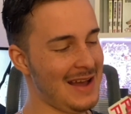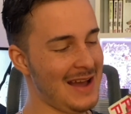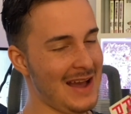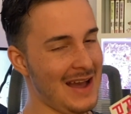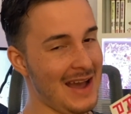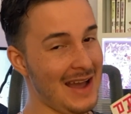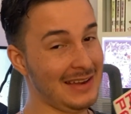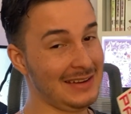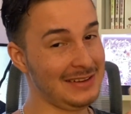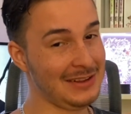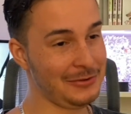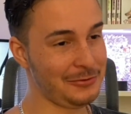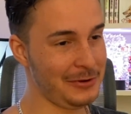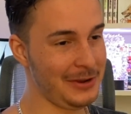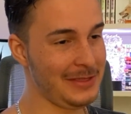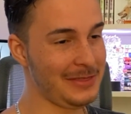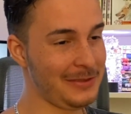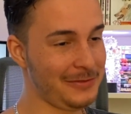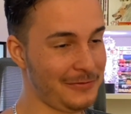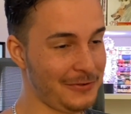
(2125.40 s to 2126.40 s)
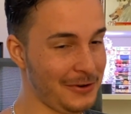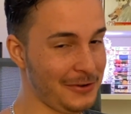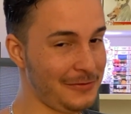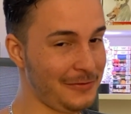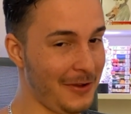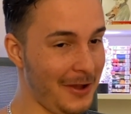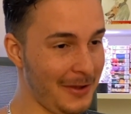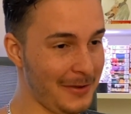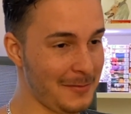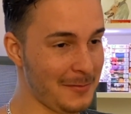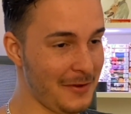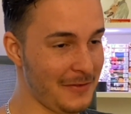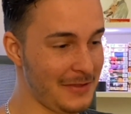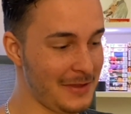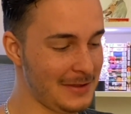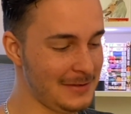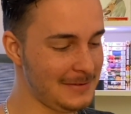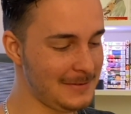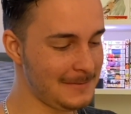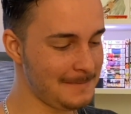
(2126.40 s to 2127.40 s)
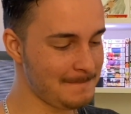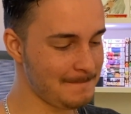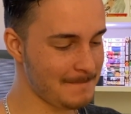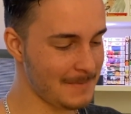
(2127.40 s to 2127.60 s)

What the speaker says: I did read the first volume of this,